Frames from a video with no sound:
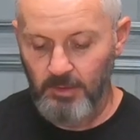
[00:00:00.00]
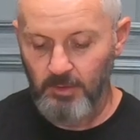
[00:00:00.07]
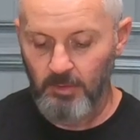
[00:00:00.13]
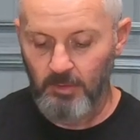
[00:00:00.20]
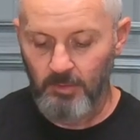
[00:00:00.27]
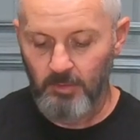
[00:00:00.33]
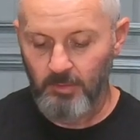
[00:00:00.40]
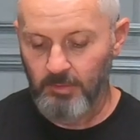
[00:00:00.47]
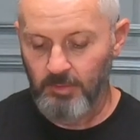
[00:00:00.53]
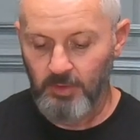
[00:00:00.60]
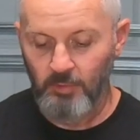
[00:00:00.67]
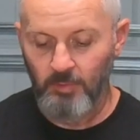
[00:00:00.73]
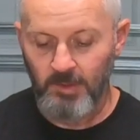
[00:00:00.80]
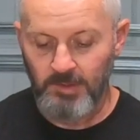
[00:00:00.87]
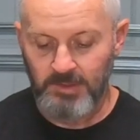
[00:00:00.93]
your little
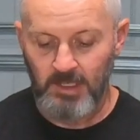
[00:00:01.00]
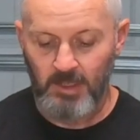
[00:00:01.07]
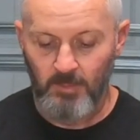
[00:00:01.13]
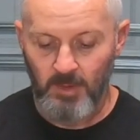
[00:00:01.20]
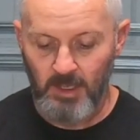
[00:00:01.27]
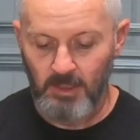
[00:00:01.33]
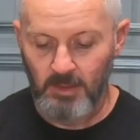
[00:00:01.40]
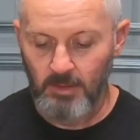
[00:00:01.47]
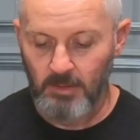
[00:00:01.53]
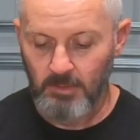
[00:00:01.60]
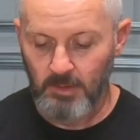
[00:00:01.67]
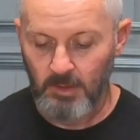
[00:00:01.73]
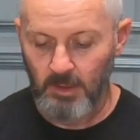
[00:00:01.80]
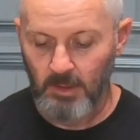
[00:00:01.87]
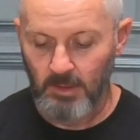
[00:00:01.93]
USA made
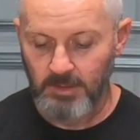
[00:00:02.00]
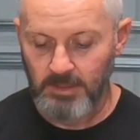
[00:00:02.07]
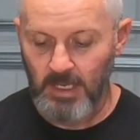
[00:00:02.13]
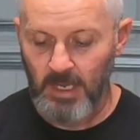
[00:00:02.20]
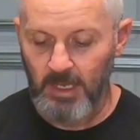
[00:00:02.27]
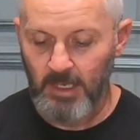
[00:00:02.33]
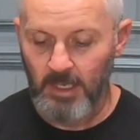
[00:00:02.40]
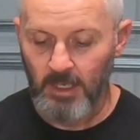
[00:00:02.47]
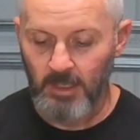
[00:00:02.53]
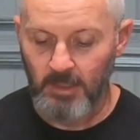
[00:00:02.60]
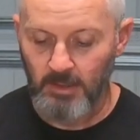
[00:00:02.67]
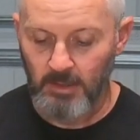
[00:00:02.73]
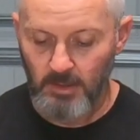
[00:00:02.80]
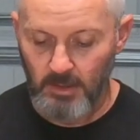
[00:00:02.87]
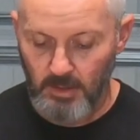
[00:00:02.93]
tag on
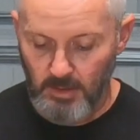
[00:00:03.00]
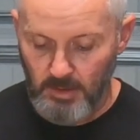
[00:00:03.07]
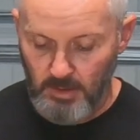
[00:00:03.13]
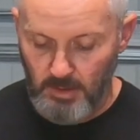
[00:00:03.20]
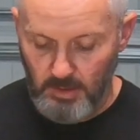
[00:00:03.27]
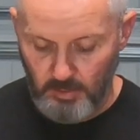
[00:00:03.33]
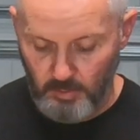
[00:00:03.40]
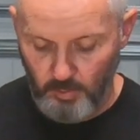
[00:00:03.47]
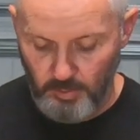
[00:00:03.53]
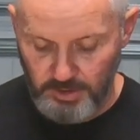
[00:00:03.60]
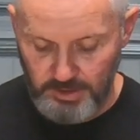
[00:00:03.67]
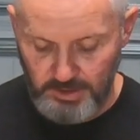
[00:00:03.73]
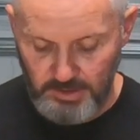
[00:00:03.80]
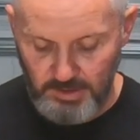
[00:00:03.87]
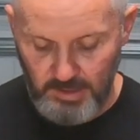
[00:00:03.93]
it. And of course you
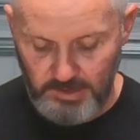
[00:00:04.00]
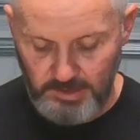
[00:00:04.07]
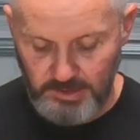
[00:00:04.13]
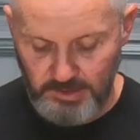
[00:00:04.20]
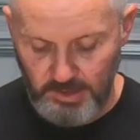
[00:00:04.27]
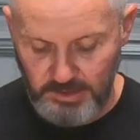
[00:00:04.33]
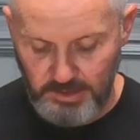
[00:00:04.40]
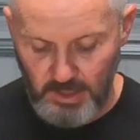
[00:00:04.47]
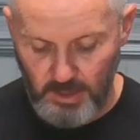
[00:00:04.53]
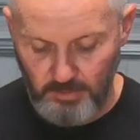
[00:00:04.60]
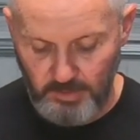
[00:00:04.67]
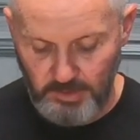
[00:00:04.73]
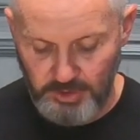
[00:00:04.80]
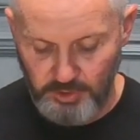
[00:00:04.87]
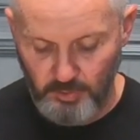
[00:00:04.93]
see that stitched
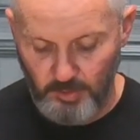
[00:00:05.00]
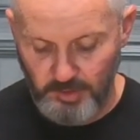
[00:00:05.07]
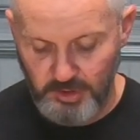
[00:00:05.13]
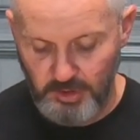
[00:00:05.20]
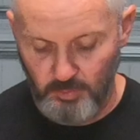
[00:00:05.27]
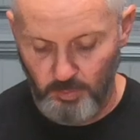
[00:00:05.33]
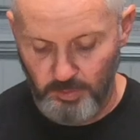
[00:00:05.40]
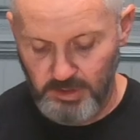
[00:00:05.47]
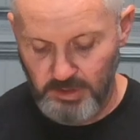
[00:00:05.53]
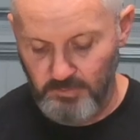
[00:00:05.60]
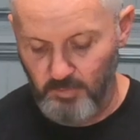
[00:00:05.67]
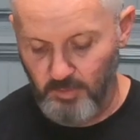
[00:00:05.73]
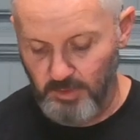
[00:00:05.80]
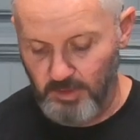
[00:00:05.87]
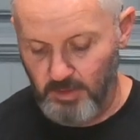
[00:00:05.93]
down construction, which is a
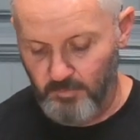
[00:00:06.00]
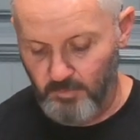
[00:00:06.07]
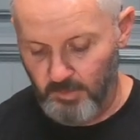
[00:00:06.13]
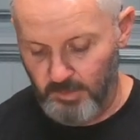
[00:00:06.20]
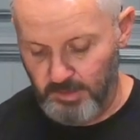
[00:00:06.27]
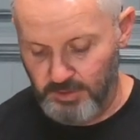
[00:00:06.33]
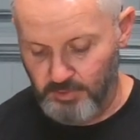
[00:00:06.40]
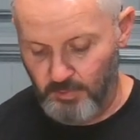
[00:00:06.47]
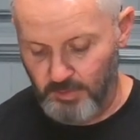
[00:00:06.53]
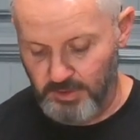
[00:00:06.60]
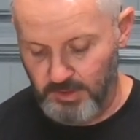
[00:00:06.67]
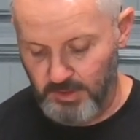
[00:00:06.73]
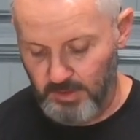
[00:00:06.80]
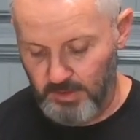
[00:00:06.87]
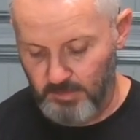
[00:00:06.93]
very different
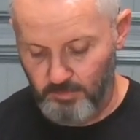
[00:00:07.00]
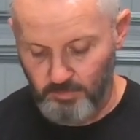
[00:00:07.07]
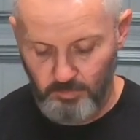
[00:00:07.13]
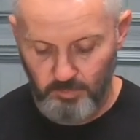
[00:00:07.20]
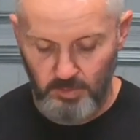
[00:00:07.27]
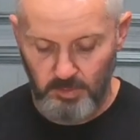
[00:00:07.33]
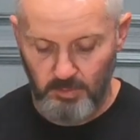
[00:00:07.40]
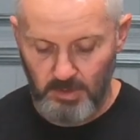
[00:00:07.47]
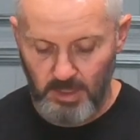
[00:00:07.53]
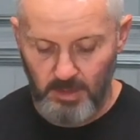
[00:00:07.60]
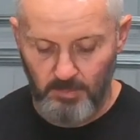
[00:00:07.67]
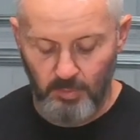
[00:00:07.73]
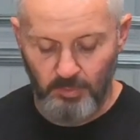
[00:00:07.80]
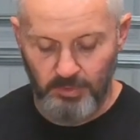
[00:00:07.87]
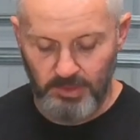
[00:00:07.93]
construction than a lot
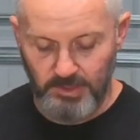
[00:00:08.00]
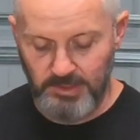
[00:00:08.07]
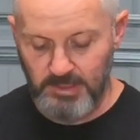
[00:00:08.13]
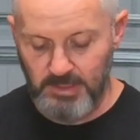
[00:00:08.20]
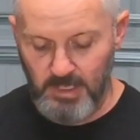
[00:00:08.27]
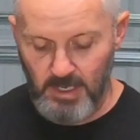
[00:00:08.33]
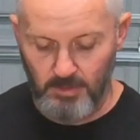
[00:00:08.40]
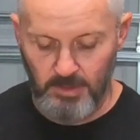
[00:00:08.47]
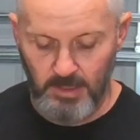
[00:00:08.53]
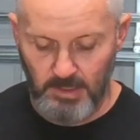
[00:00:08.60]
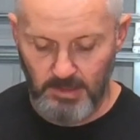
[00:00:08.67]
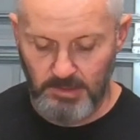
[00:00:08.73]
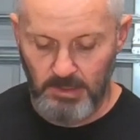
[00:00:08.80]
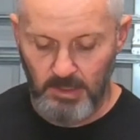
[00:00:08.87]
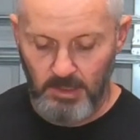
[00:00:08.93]
of boots you see
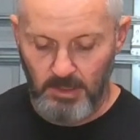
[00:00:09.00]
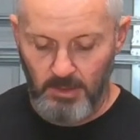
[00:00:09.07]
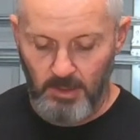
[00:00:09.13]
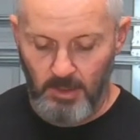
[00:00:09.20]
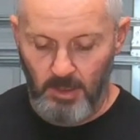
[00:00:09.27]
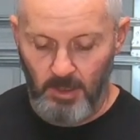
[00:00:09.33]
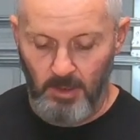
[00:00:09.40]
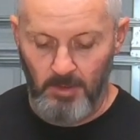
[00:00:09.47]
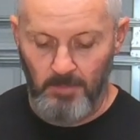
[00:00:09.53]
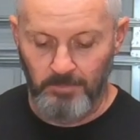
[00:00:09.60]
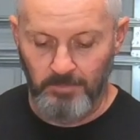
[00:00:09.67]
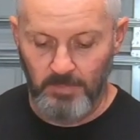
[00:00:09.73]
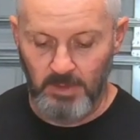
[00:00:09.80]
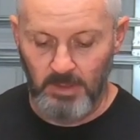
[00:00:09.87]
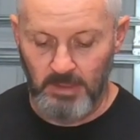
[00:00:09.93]
nowadays.
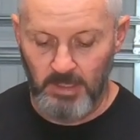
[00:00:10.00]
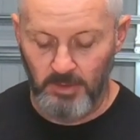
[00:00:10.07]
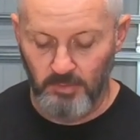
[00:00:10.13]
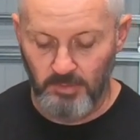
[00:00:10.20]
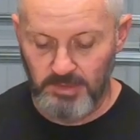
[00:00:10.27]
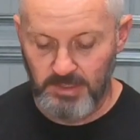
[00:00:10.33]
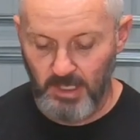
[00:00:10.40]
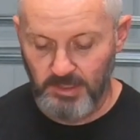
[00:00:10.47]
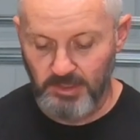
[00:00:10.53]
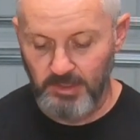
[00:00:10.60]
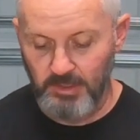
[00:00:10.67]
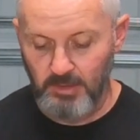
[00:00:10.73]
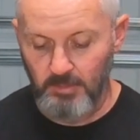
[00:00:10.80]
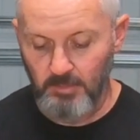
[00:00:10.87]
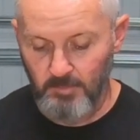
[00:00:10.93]
The leather is
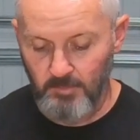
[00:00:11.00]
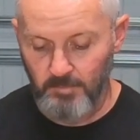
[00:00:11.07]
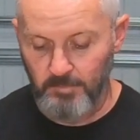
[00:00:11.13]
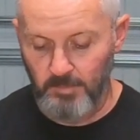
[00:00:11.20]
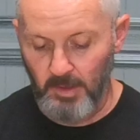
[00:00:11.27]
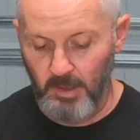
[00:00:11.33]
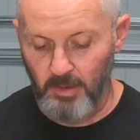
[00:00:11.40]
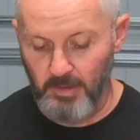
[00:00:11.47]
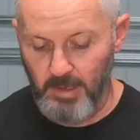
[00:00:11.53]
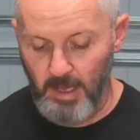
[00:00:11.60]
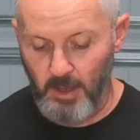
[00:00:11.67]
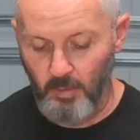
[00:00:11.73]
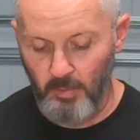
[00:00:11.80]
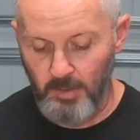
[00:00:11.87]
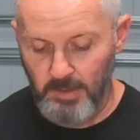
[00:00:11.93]
actually flared
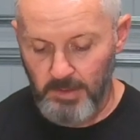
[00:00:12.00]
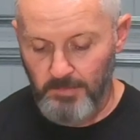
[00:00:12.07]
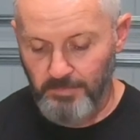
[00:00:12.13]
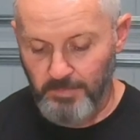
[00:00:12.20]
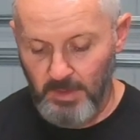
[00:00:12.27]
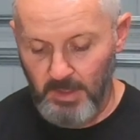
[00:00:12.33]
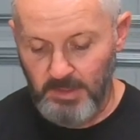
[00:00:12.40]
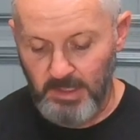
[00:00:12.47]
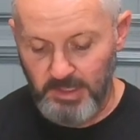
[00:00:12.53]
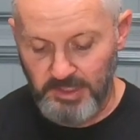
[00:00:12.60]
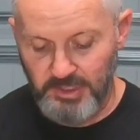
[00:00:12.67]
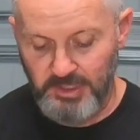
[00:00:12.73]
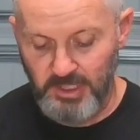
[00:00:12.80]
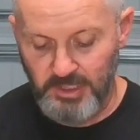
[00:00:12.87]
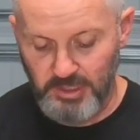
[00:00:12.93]
out, and they
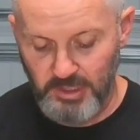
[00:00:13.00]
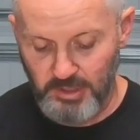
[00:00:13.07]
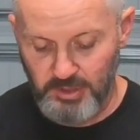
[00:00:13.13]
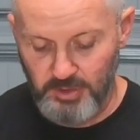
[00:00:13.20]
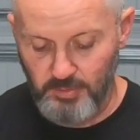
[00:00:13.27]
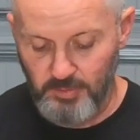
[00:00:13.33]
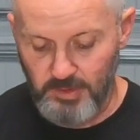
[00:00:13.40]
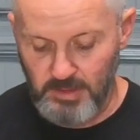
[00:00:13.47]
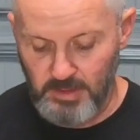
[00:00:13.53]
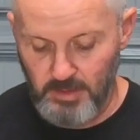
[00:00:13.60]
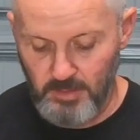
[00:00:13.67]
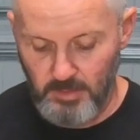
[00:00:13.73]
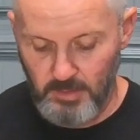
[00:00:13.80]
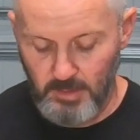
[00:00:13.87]
stitch it to the